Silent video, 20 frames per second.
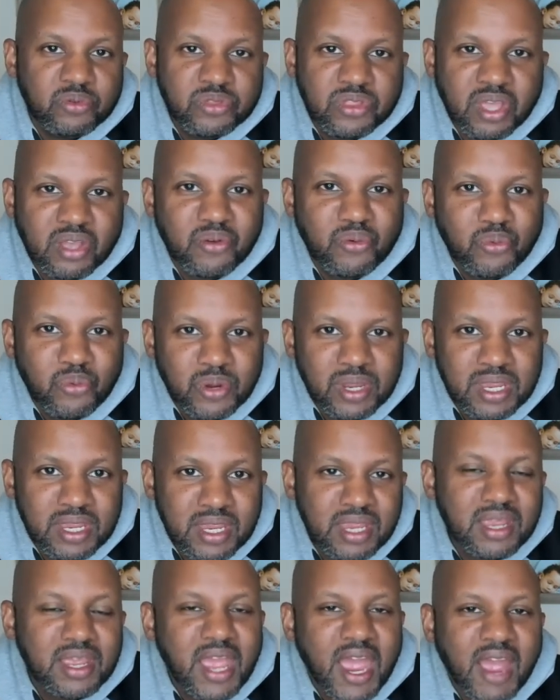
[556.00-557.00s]

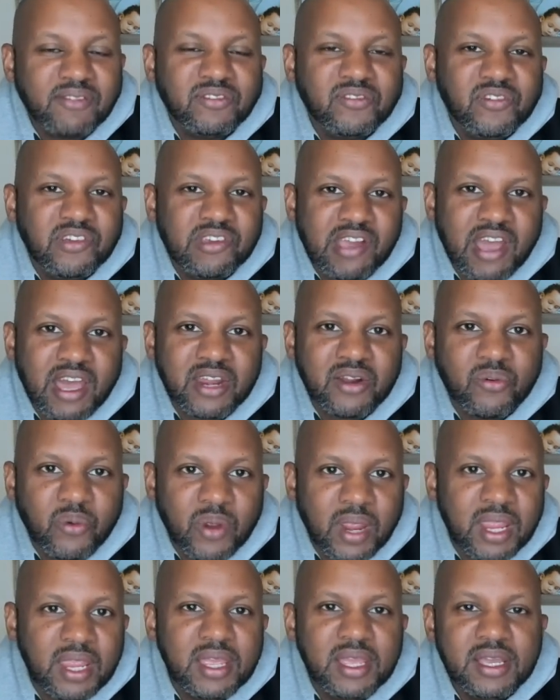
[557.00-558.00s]
We have to figure out a
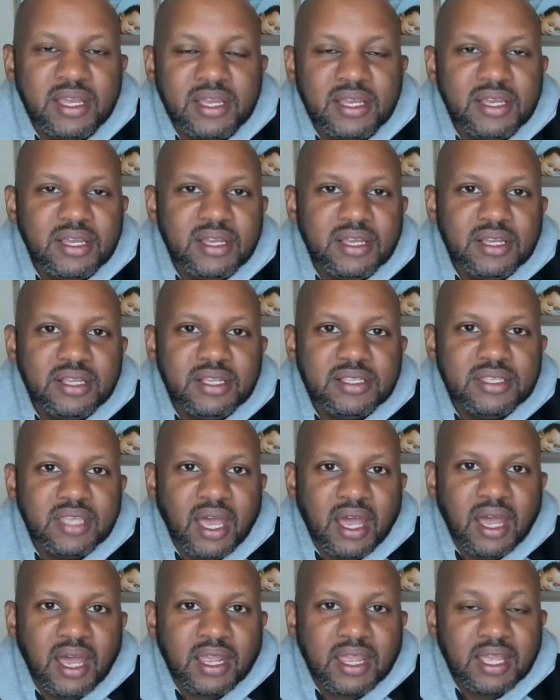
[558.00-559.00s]
way,
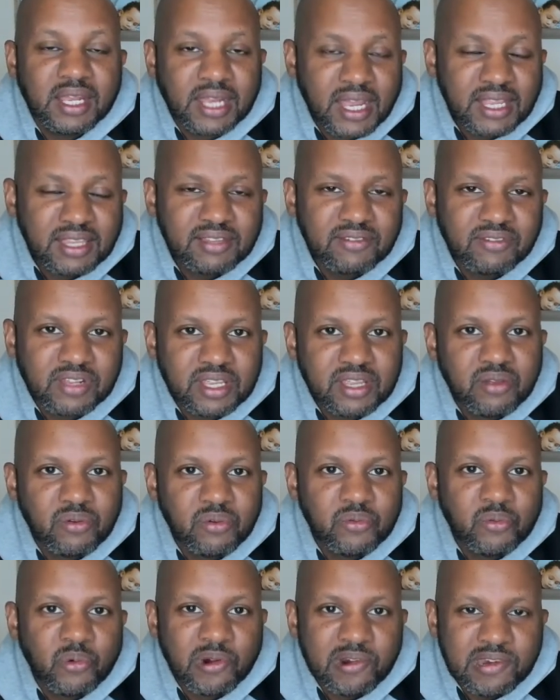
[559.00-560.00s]
collectively,
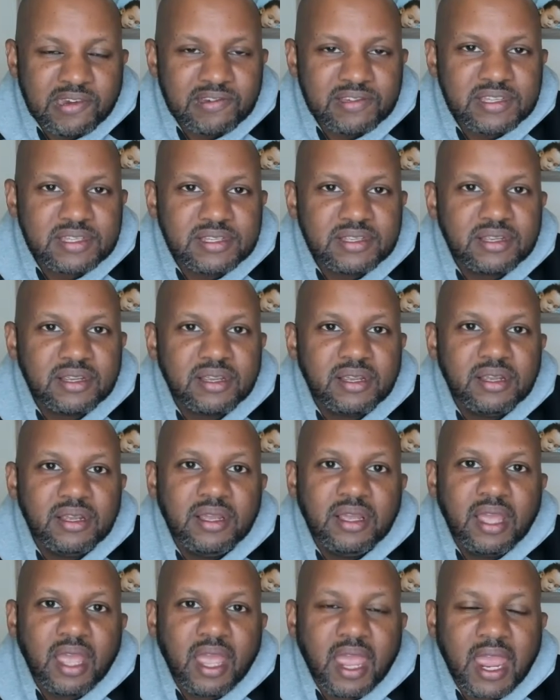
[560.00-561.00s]
workers
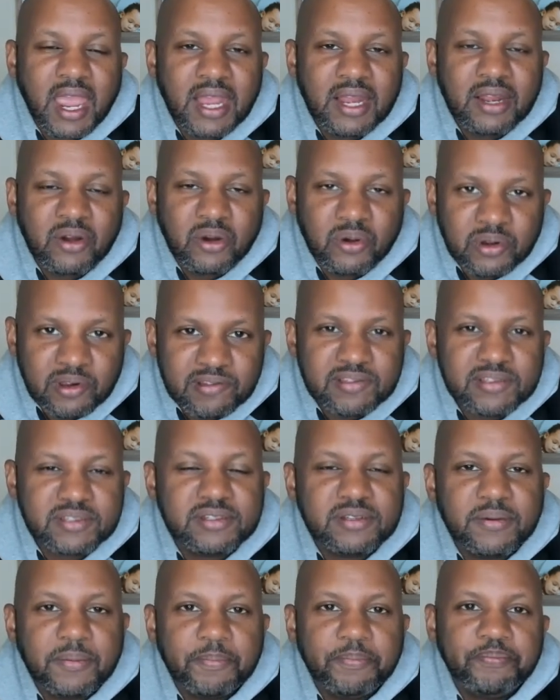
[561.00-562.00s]
and owners,
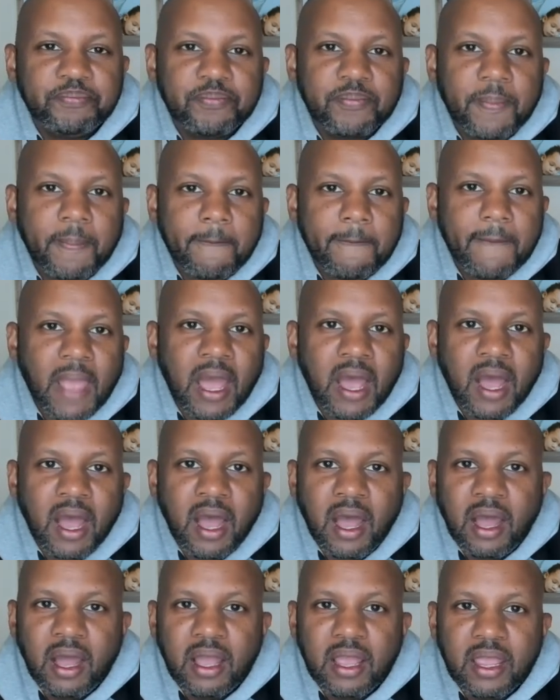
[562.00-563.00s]

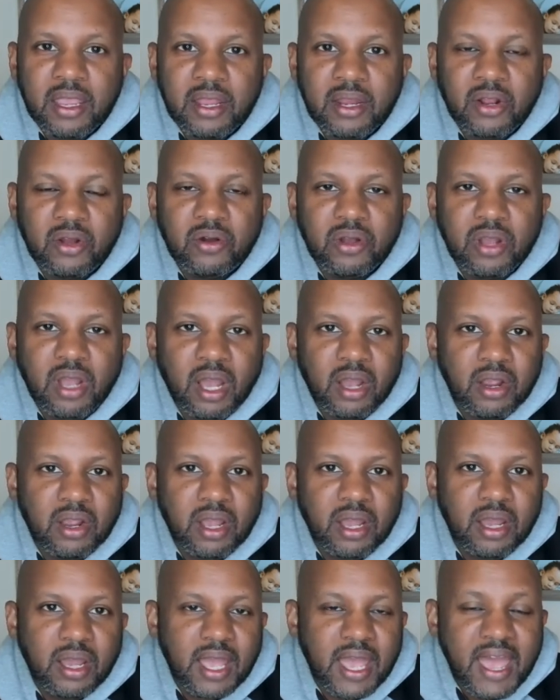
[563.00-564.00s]

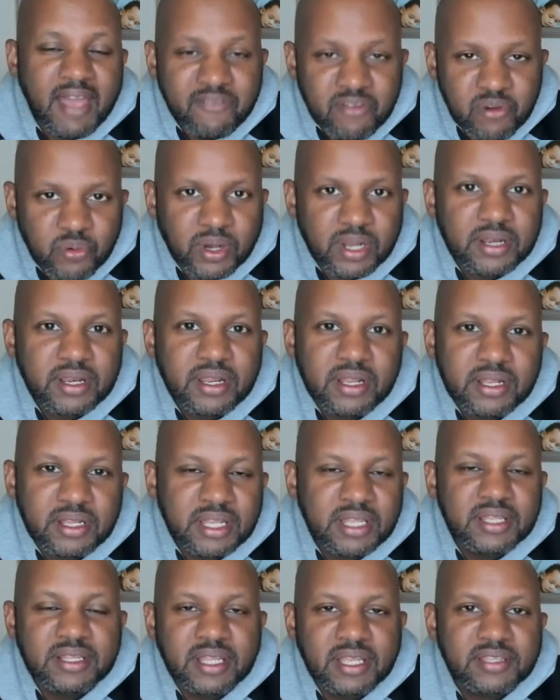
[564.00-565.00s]
everyone
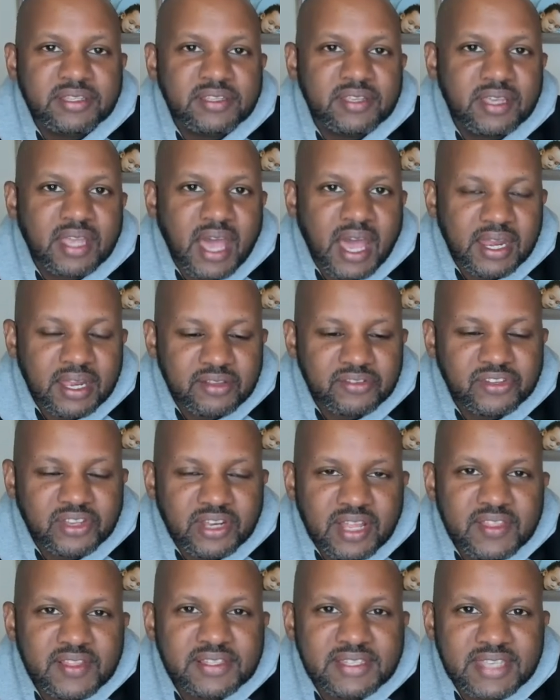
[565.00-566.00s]
needs to kind of sit
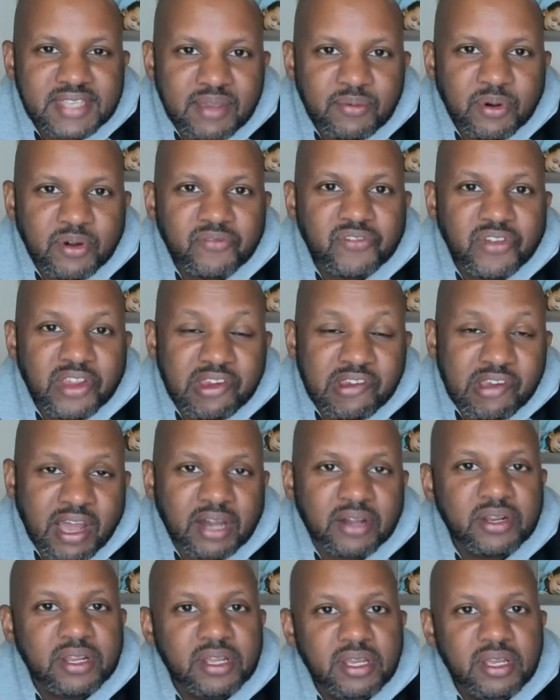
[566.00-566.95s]
at the table and figure out